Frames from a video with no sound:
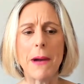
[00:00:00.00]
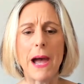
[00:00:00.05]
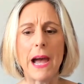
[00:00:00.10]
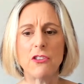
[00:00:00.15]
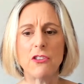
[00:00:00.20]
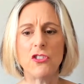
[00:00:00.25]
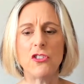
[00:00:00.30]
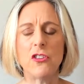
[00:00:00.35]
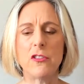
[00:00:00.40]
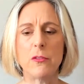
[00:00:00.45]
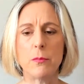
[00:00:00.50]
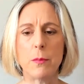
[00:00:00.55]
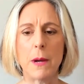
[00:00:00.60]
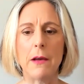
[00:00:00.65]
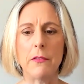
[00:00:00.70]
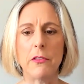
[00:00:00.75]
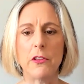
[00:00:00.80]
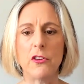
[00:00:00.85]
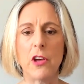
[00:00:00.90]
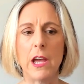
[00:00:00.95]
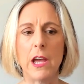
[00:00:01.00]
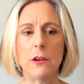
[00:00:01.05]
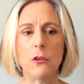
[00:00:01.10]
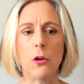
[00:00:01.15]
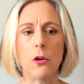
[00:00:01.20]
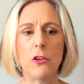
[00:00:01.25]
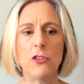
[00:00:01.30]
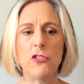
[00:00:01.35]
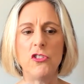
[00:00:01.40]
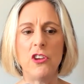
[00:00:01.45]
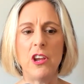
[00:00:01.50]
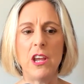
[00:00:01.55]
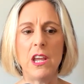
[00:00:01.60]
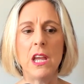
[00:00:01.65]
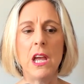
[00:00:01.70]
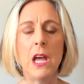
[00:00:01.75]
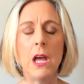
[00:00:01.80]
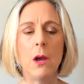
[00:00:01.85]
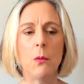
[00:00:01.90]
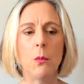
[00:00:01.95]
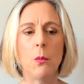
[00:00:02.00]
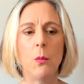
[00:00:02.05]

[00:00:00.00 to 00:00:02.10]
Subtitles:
passionate about the technology,